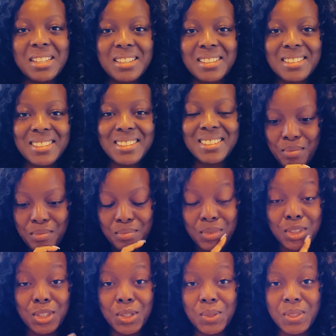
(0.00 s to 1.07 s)
things.
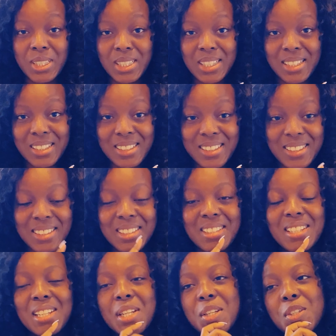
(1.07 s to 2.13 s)
Loneliness.
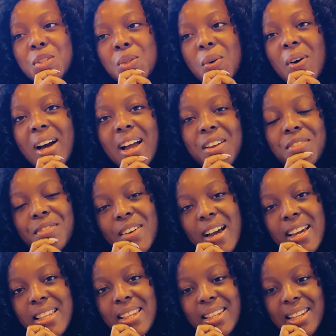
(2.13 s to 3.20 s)
So I
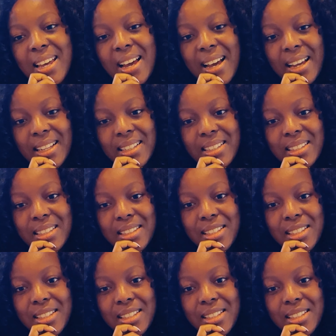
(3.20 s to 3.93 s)
find that